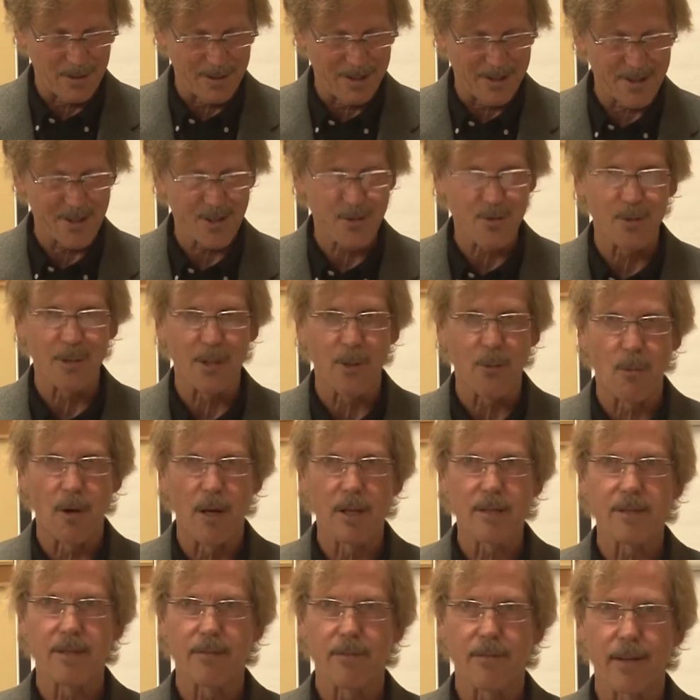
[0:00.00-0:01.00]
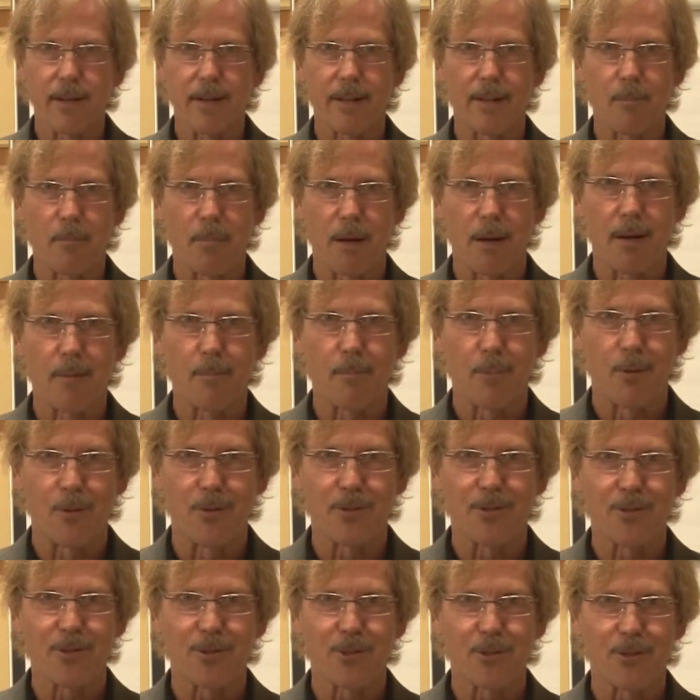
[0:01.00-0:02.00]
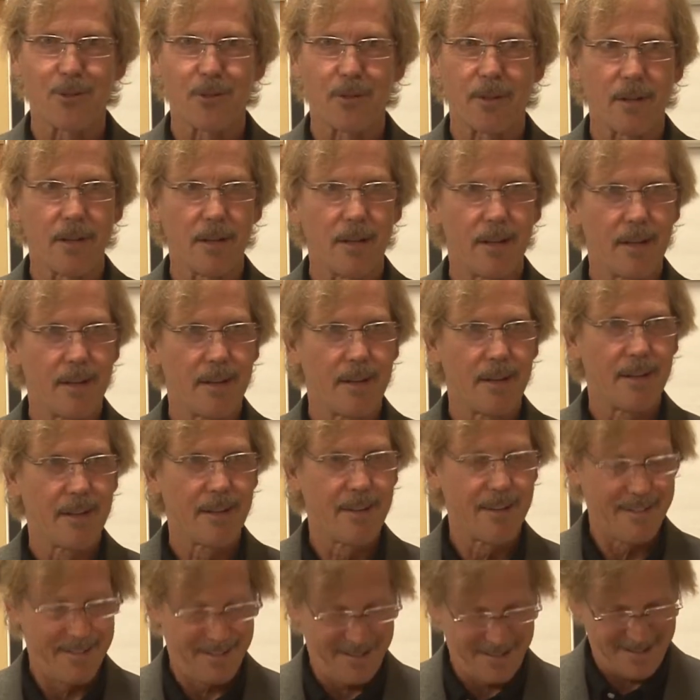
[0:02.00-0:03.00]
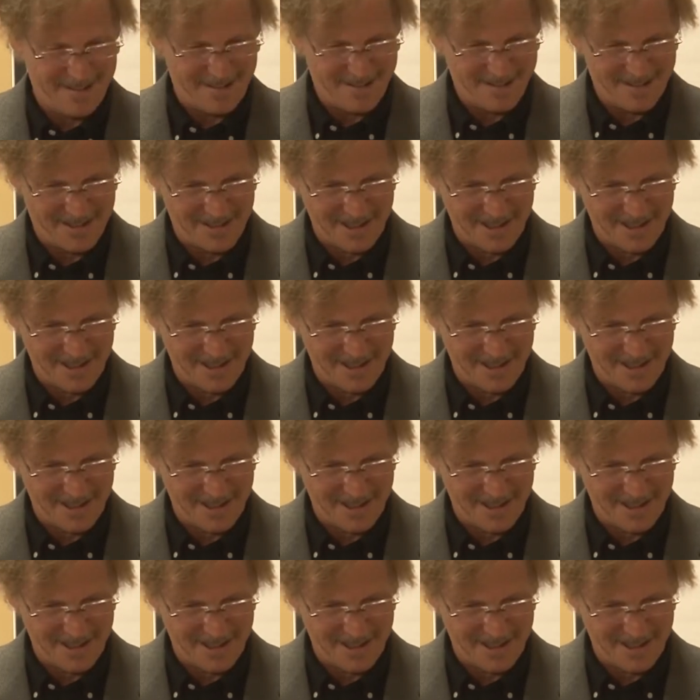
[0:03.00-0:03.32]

religious really was invented by pollsters and, and